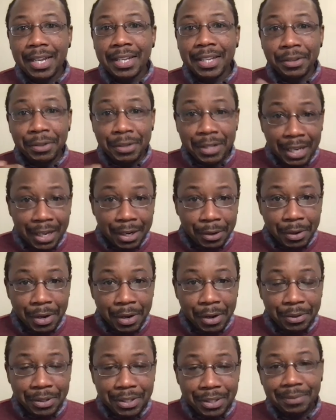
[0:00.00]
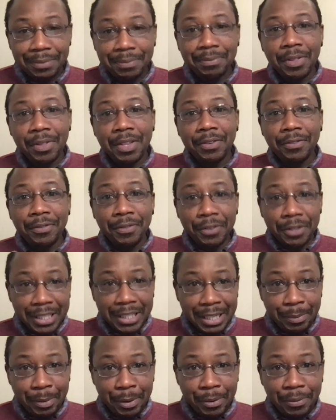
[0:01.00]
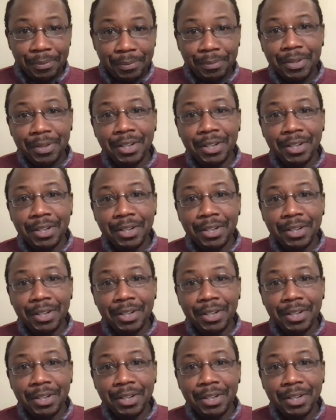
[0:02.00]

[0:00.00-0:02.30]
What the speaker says: using glucose for SIBO,